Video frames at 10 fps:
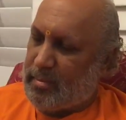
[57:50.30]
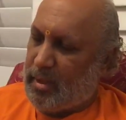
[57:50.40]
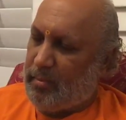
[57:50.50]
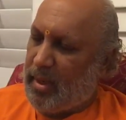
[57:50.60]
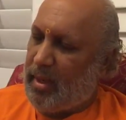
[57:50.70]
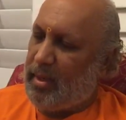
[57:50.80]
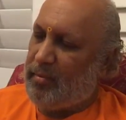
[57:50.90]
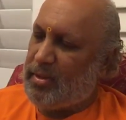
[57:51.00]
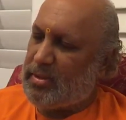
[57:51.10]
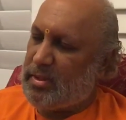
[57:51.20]
The mind
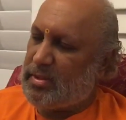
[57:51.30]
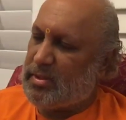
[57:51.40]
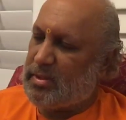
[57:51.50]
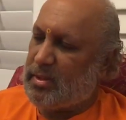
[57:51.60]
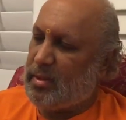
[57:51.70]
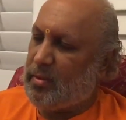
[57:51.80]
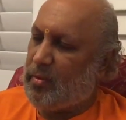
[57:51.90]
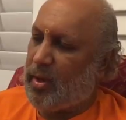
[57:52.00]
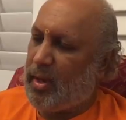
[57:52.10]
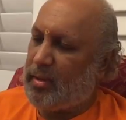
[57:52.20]
which is
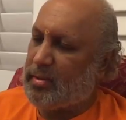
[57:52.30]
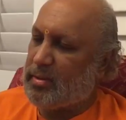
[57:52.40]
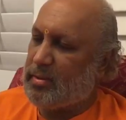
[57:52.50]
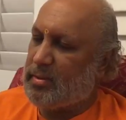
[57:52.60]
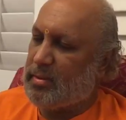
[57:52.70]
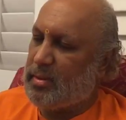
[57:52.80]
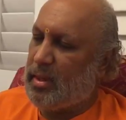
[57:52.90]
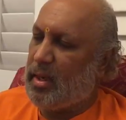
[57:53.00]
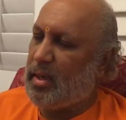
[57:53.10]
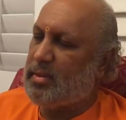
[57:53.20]
quiet,
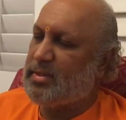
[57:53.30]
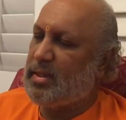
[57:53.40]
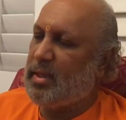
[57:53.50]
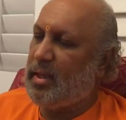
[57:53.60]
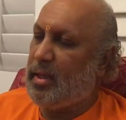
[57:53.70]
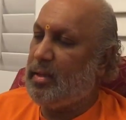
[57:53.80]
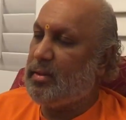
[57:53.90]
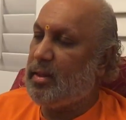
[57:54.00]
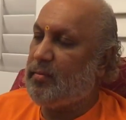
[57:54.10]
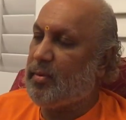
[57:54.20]
not seeking
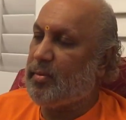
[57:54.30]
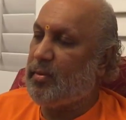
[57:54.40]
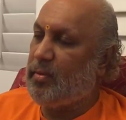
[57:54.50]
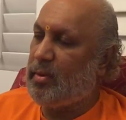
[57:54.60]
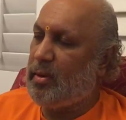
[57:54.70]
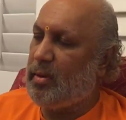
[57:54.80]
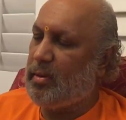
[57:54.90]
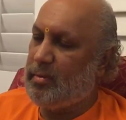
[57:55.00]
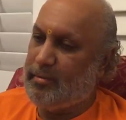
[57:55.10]
anything from the world.